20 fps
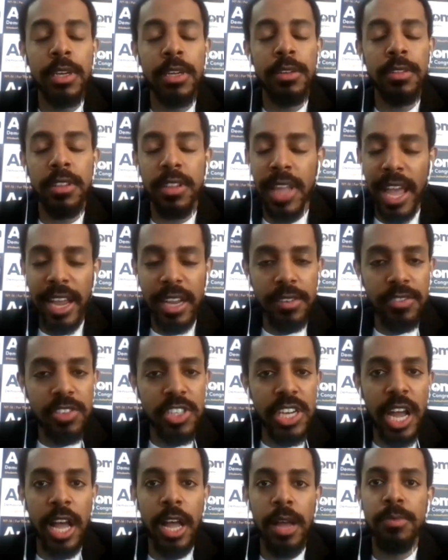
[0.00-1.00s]
lack of
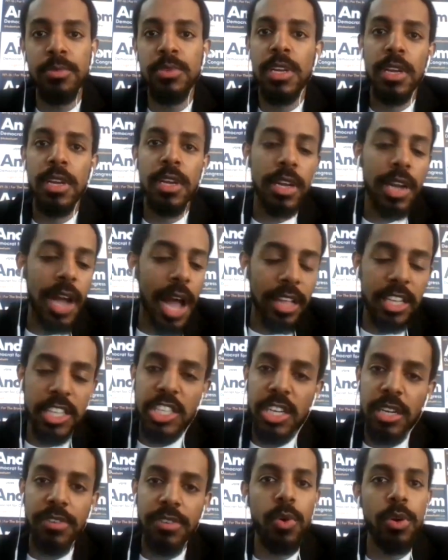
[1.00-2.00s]
jobs, college
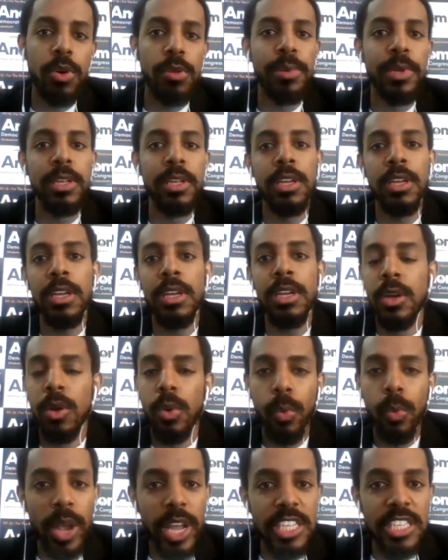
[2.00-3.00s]
unaffordability,
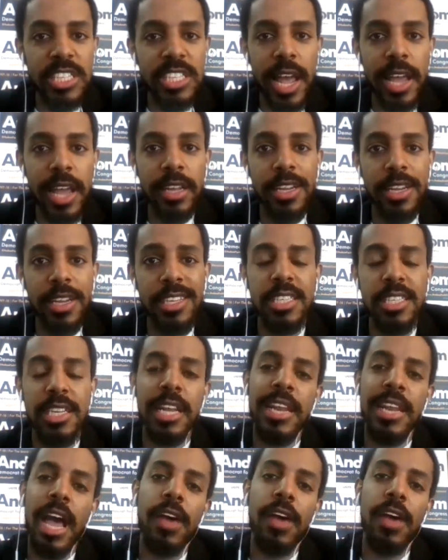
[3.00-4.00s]
wage stagnation,
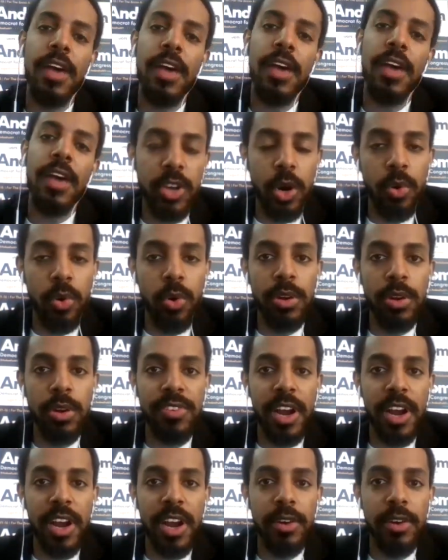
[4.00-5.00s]
and now they have the
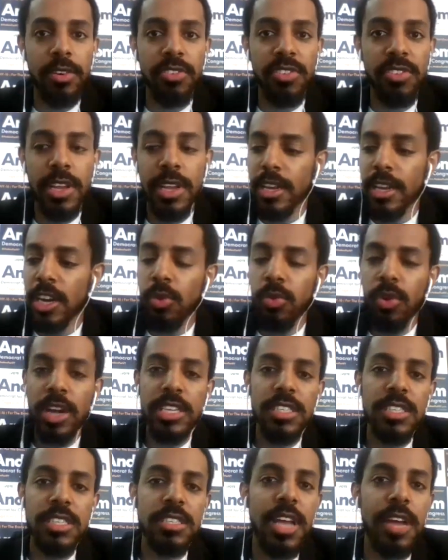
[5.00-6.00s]
coronavirus.
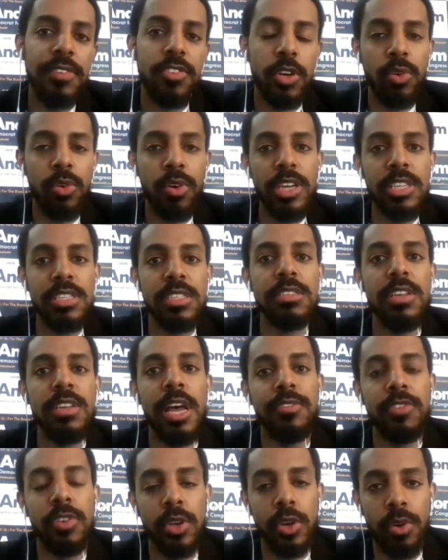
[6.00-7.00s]
Crisis after crisis
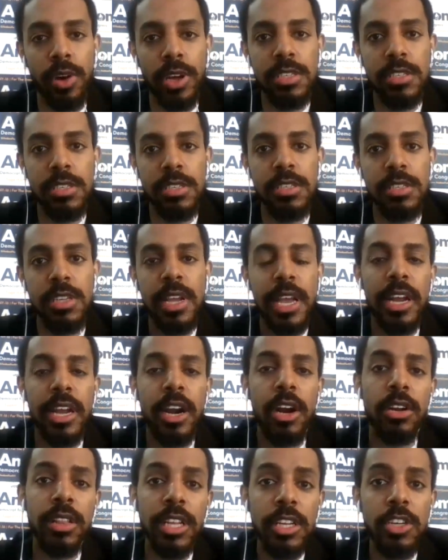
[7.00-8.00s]
after crisis. And
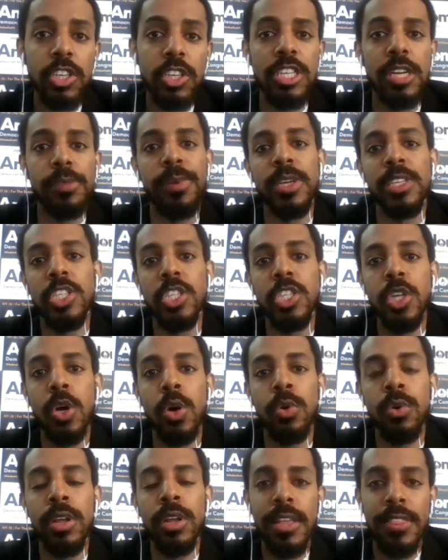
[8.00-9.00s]
our leadership has
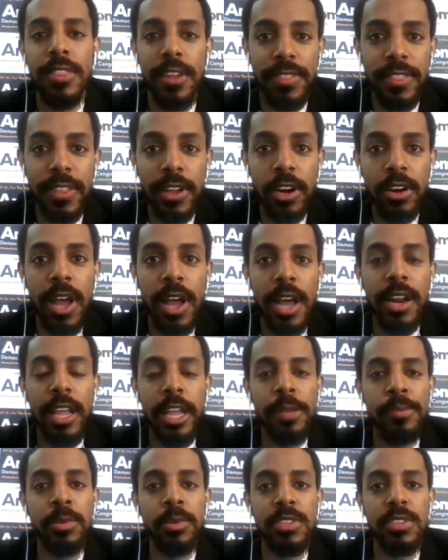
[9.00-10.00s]
shown that they're not
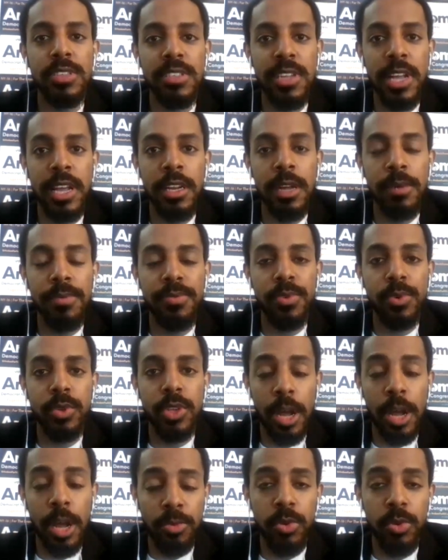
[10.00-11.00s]
able to stand
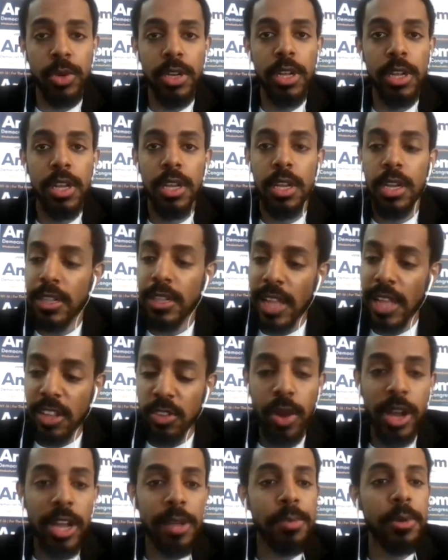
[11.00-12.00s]
up to it. And that's
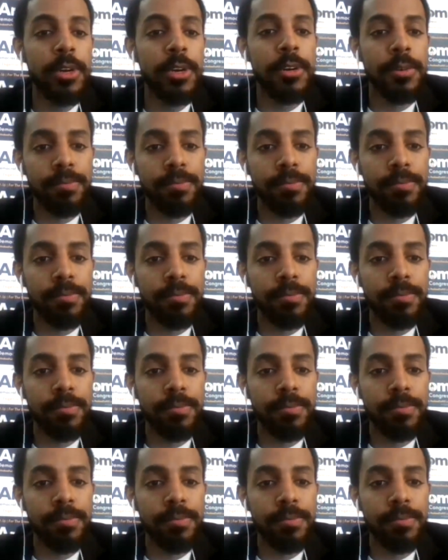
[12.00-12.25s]
why I'm here.